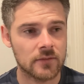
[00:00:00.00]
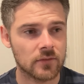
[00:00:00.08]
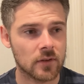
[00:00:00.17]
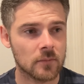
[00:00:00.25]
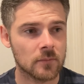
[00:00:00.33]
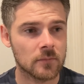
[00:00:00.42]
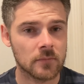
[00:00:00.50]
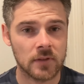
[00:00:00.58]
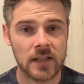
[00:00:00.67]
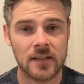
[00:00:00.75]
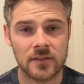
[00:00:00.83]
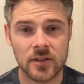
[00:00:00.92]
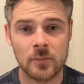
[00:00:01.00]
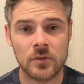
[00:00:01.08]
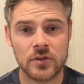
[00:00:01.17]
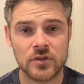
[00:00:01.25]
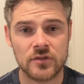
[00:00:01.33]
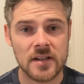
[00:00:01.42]
from, again, too
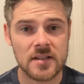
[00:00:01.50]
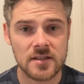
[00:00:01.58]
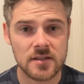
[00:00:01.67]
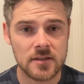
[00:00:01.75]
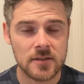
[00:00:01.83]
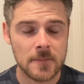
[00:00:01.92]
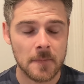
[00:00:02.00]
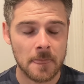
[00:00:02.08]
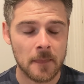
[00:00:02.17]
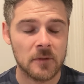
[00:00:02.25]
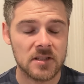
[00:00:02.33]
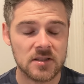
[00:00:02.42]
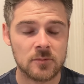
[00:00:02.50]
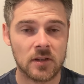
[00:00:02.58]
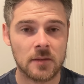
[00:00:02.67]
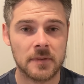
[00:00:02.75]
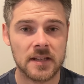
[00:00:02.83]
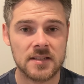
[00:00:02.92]
much stress, which is
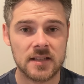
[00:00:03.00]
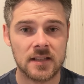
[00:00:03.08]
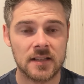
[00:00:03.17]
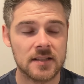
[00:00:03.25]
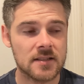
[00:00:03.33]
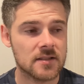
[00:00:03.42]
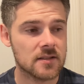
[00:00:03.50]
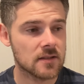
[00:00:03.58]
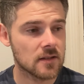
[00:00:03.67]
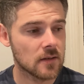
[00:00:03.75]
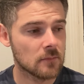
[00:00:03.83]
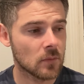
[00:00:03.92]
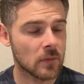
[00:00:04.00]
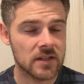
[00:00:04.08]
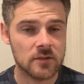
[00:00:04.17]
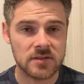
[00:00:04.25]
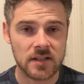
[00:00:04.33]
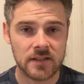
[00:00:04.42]
what it basically is. But when
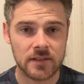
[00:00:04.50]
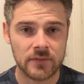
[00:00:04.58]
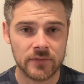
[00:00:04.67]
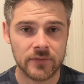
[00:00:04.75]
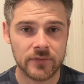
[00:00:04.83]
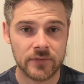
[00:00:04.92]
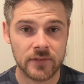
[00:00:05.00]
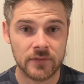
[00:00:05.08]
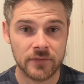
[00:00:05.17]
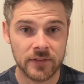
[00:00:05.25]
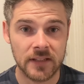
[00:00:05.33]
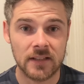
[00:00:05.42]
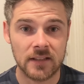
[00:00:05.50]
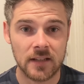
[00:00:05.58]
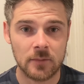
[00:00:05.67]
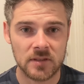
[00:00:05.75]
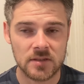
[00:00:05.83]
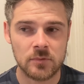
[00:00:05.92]
you start to feel
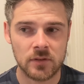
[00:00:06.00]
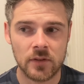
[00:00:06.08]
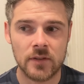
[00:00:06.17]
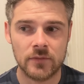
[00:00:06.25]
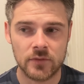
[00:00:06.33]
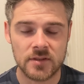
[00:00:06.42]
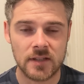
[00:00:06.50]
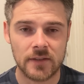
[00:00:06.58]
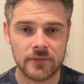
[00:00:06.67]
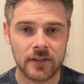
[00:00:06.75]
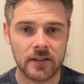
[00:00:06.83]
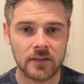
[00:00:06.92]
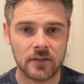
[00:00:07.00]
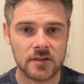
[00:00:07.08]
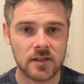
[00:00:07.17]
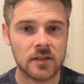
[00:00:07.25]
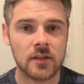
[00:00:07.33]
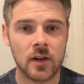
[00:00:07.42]
that, which when I first started felt it, I was
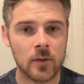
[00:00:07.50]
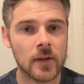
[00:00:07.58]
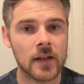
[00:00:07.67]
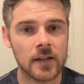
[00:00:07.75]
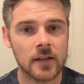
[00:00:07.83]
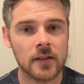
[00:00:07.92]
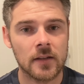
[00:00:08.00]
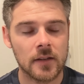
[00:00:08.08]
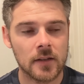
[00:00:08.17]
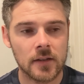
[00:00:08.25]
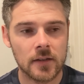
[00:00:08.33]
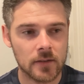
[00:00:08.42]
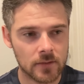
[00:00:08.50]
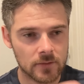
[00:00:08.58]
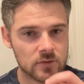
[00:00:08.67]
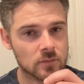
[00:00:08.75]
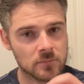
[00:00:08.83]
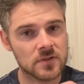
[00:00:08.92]
like, okay,
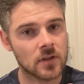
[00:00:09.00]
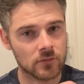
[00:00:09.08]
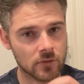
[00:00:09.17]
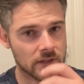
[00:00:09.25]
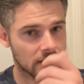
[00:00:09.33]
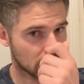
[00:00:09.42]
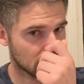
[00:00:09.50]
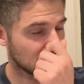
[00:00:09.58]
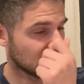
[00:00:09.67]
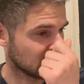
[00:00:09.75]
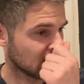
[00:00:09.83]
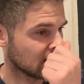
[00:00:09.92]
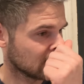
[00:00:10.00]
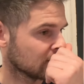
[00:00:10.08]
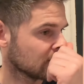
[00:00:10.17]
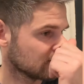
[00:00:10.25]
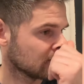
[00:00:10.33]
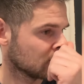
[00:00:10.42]
something's not right here. I
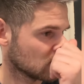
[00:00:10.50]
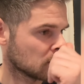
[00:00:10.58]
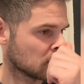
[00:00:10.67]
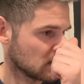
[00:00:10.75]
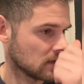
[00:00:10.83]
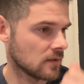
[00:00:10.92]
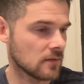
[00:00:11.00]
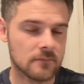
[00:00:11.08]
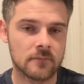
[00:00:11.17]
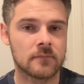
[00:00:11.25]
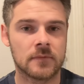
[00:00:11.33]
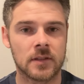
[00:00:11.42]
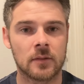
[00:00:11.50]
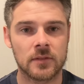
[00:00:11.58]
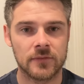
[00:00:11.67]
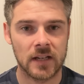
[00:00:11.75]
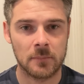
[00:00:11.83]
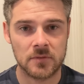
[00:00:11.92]
must be,
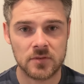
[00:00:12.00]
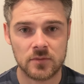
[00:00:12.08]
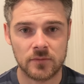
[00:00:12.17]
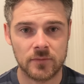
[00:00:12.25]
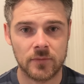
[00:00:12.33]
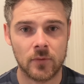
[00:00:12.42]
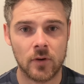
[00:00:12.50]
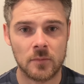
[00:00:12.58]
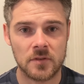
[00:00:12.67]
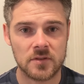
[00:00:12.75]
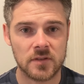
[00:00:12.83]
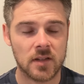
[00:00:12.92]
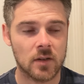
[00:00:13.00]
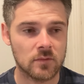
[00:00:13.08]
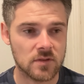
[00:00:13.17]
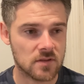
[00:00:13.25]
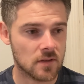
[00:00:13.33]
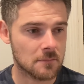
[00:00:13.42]
developing some form of
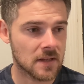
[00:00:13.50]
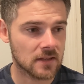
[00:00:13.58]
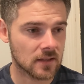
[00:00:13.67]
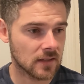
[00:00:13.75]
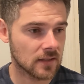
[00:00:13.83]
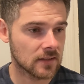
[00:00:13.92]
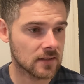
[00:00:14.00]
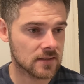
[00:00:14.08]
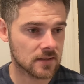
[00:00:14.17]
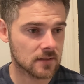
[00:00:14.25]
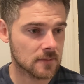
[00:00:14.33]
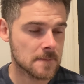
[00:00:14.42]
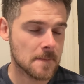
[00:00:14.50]
psychosis or mental illness. And